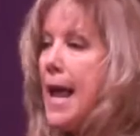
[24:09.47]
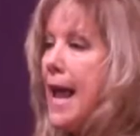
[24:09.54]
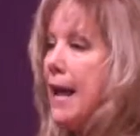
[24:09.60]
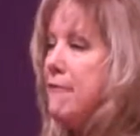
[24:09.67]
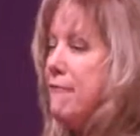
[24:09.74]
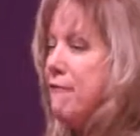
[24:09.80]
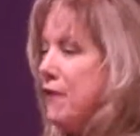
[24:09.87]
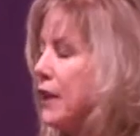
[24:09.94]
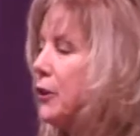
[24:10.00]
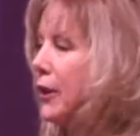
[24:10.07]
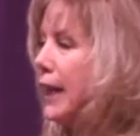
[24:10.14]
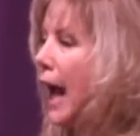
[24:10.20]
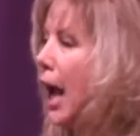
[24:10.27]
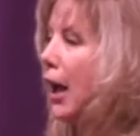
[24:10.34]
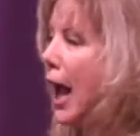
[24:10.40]
and
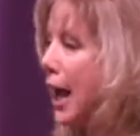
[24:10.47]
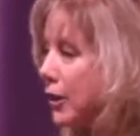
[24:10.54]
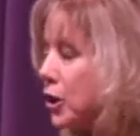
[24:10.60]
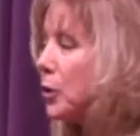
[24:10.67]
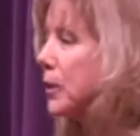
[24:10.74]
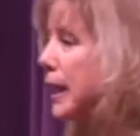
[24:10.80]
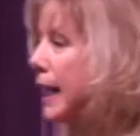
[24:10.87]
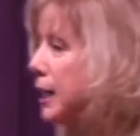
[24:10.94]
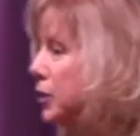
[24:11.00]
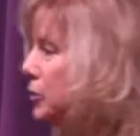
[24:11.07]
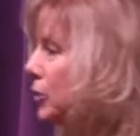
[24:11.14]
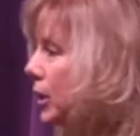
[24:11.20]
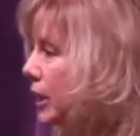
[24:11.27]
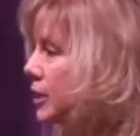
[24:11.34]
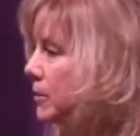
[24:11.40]
figuring out how to create a
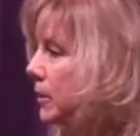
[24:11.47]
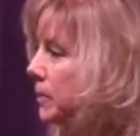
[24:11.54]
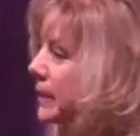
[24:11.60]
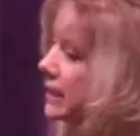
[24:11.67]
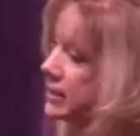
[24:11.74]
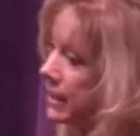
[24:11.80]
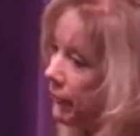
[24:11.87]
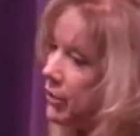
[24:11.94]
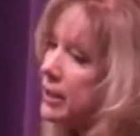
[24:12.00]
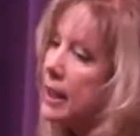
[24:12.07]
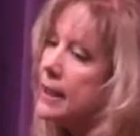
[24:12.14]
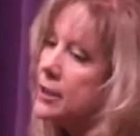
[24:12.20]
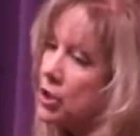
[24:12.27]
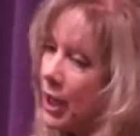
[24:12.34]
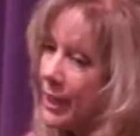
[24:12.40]
new customer because
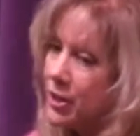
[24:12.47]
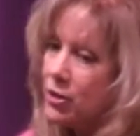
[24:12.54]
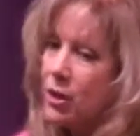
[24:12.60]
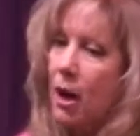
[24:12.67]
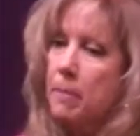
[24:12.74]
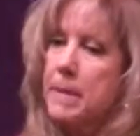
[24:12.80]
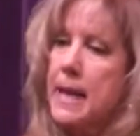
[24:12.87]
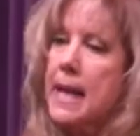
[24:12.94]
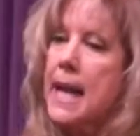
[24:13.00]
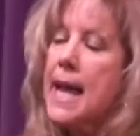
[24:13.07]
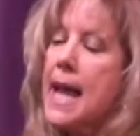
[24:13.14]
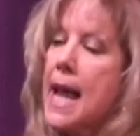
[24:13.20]
everything had changed on me.